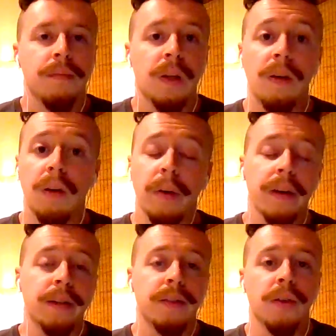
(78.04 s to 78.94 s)

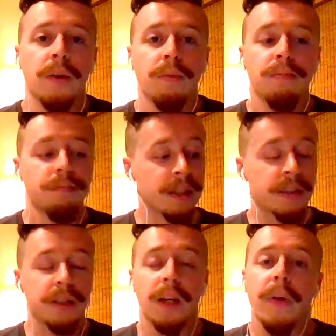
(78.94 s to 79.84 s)
Alright, so let's
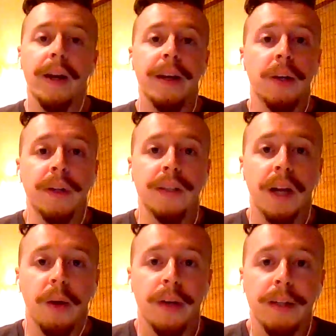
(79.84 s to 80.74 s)
just get right into it,
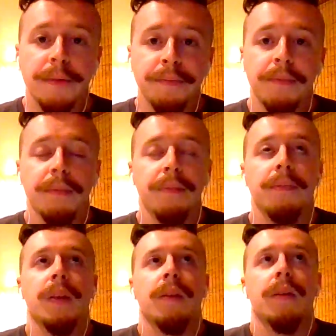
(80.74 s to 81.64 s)
shall we?
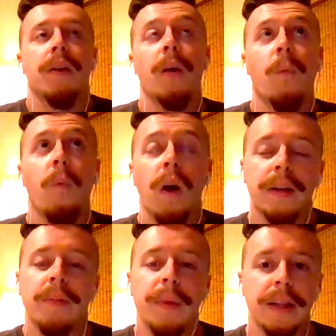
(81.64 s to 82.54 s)
I
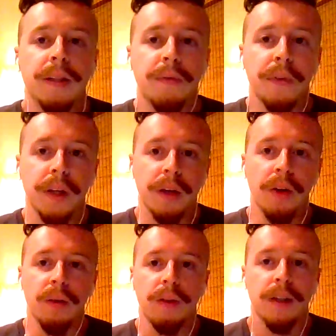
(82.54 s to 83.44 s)
wanted to make this
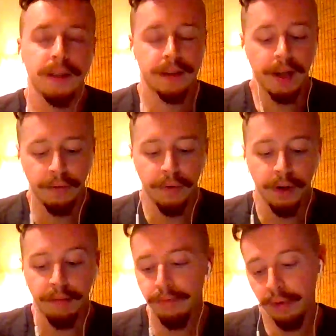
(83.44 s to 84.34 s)
video, aside
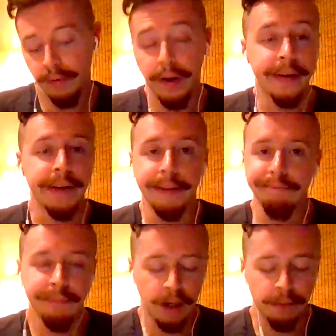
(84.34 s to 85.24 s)
from providing an
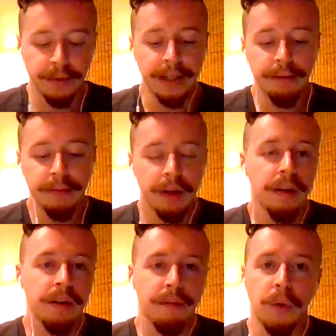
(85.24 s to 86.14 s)
update,
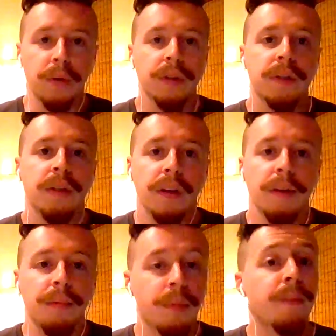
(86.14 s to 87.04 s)
of course,
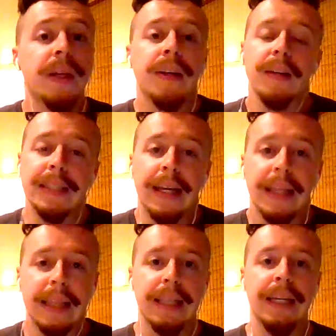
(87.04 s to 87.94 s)
but because I
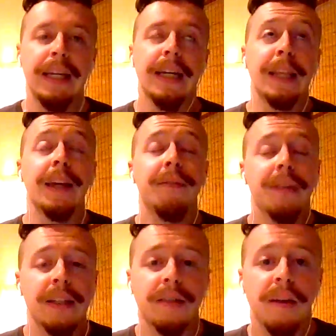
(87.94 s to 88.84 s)
think I left
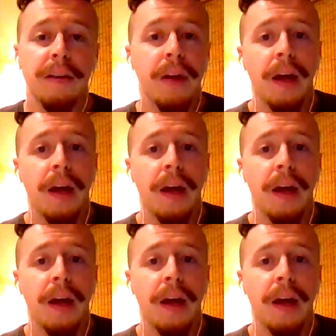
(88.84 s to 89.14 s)
things off